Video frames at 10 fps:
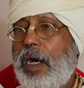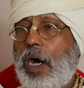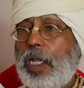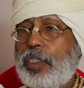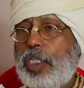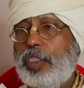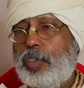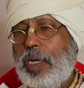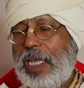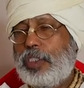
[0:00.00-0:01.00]
Anda
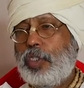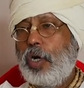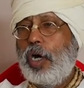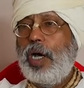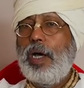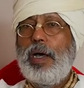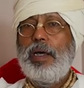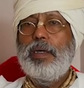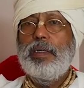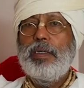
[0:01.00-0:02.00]
Dhritarashtra
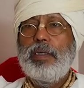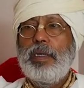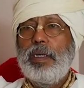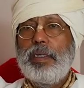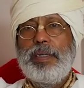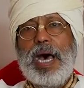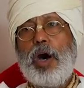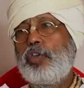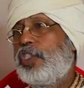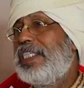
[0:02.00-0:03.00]

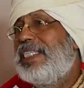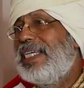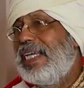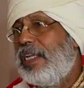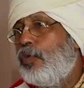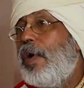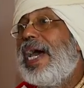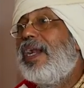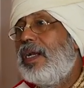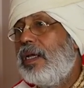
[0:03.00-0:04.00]
now sitting in
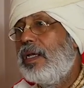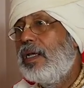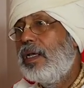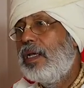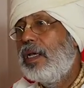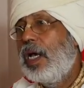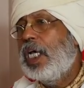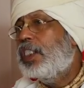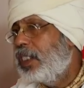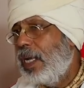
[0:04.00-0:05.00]
where?
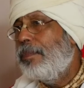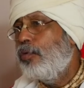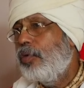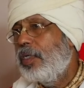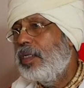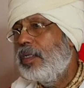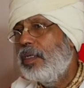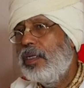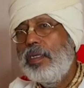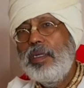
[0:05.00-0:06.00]
Hastinapur.
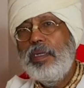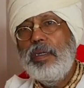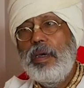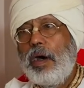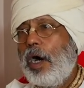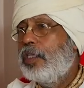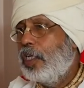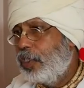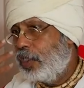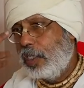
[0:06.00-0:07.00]

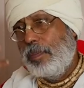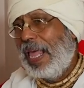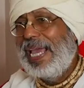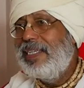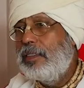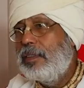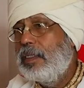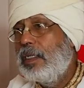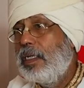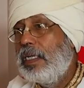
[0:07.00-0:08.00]
Anda is a blind
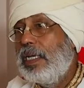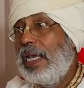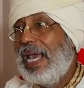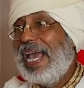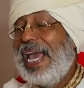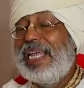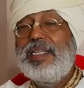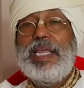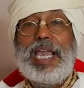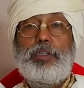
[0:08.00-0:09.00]

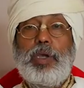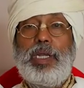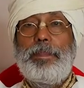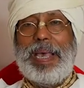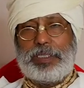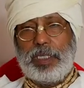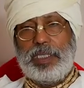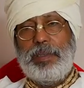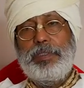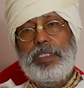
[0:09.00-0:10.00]
and actually
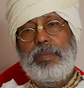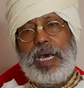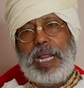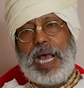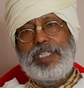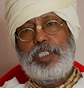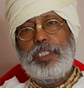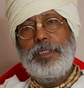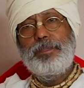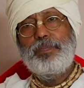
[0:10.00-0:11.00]
Vyasadevji Maharaj,
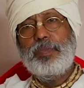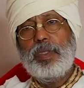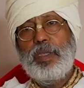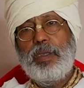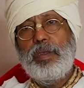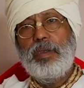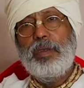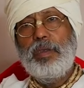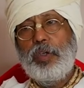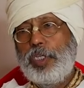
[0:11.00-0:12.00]

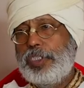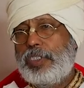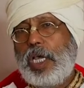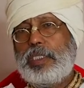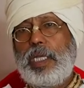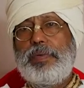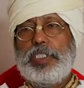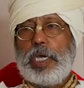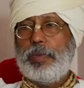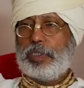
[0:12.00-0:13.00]
who is the
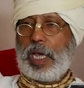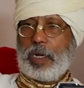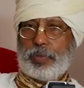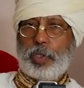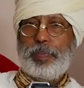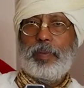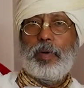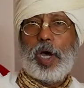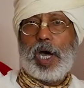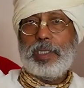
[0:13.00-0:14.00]
Saktavis avatar of Supreme
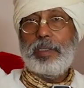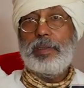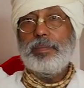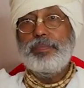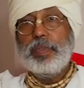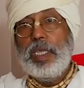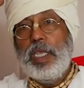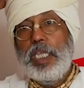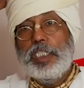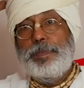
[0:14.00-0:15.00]
Lord,
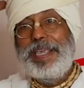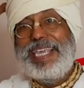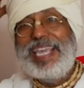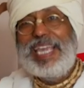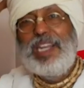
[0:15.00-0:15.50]
speaking